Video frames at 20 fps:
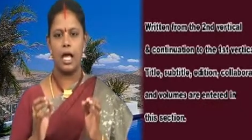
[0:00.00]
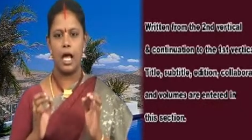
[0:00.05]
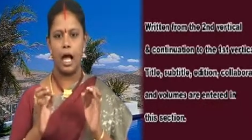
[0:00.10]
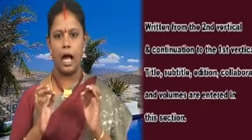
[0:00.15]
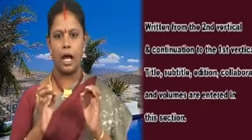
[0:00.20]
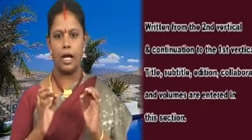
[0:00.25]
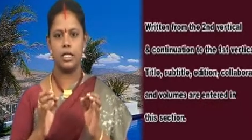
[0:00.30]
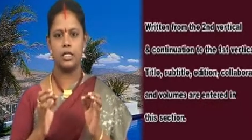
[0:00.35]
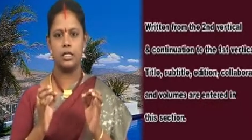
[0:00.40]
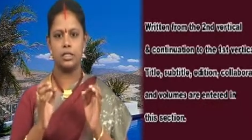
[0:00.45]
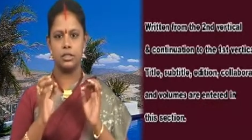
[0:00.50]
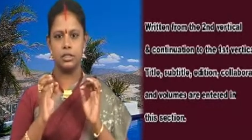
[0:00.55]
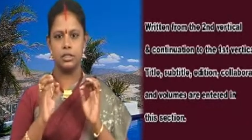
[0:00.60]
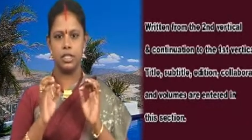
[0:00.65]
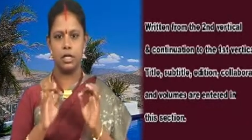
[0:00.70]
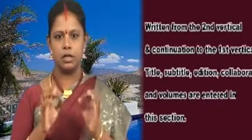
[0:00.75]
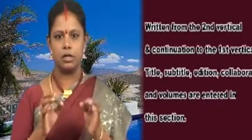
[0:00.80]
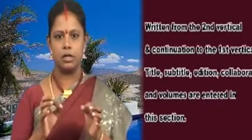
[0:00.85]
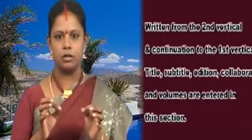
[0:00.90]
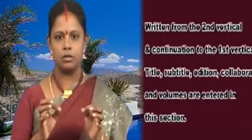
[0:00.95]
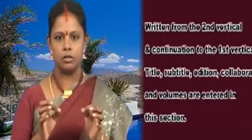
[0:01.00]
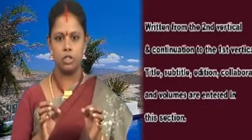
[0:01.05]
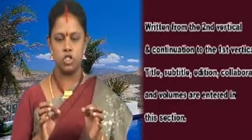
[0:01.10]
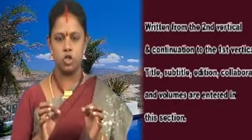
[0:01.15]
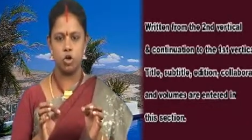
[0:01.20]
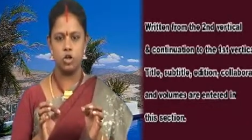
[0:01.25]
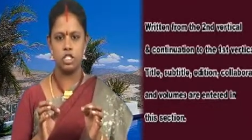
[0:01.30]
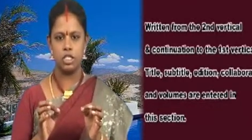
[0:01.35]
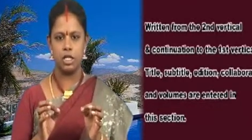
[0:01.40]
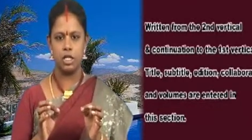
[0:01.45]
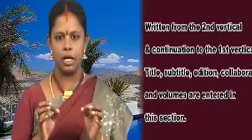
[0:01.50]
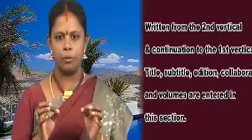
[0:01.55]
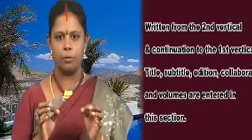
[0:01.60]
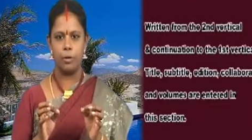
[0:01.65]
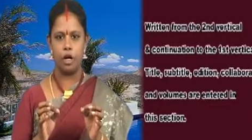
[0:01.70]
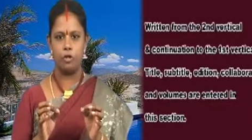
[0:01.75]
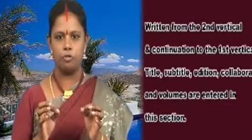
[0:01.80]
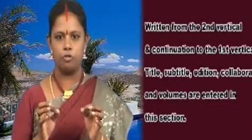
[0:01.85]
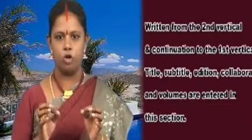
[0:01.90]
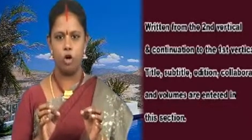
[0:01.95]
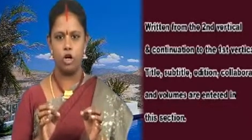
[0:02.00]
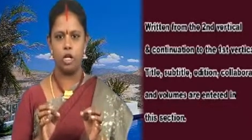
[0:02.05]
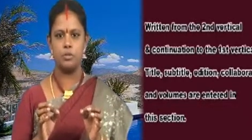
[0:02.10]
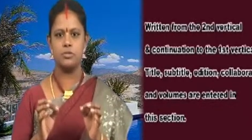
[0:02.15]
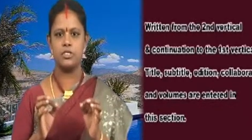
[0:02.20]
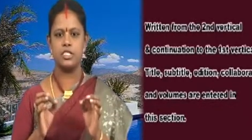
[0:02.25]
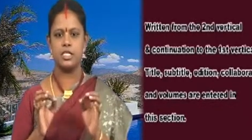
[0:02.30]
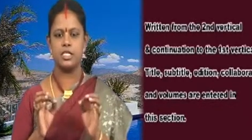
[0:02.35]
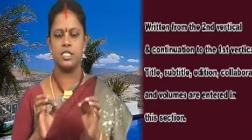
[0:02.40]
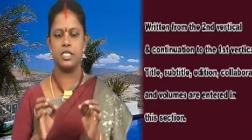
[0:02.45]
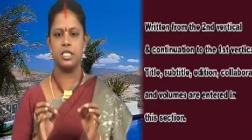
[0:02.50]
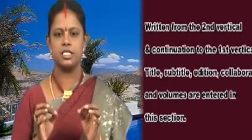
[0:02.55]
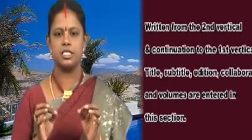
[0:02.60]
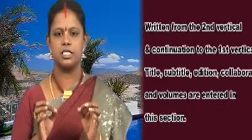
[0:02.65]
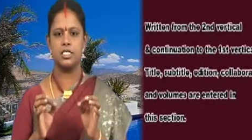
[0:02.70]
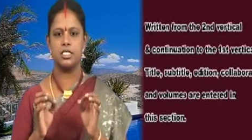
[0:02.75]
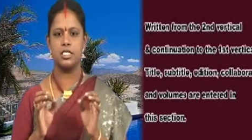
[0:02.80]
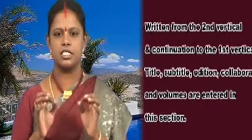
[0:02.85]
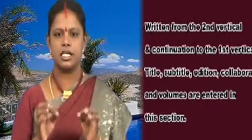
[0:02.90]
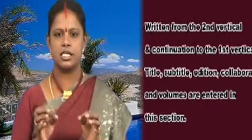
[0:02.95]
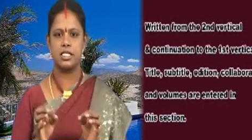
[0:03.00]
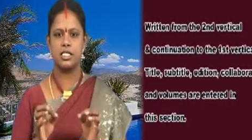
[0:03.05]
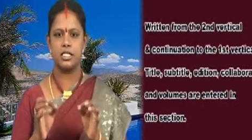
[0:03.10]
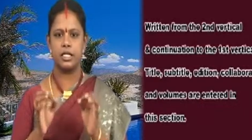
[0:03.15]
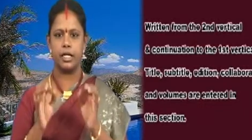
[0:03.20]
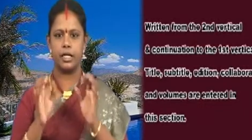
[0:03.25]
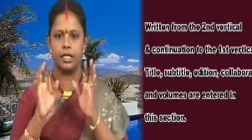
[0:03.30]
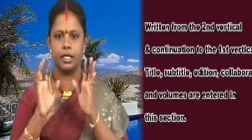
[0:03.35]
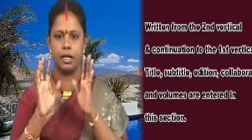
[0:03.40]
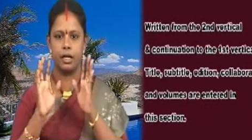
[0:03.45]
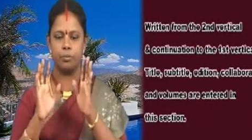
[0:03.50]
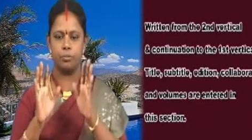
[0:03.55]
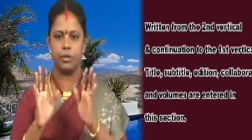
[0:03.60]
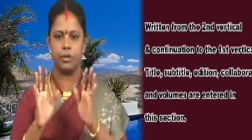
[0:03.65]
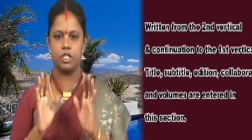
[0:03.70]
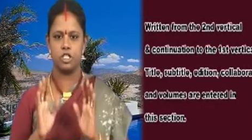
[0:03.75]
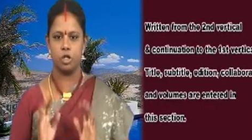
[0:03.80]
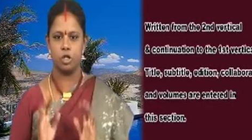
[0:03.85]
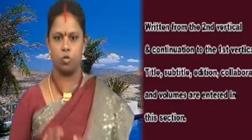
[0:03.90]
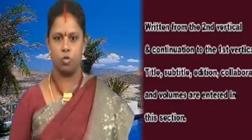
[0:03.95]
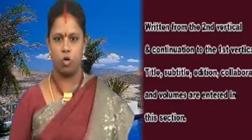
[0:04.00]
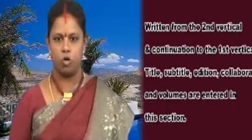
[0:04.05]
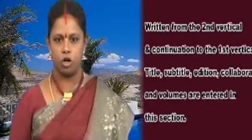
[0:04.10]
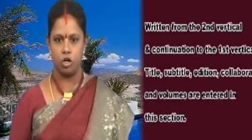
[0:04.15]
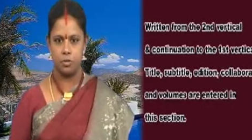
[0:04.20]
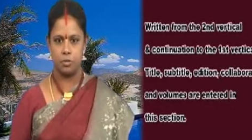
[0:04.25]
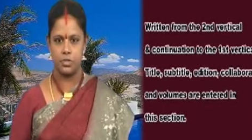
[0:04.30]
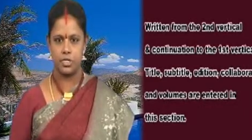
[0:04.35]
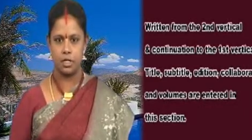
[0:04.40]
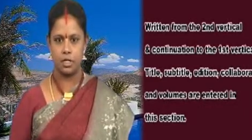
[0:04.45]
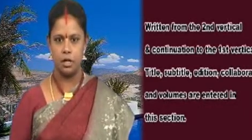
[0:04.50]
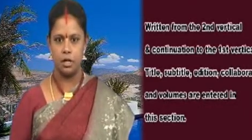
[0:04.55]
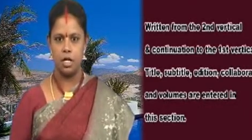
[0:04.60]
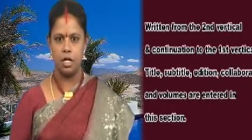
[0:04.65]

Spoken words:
and the total number of volumes is written just like completed volumes.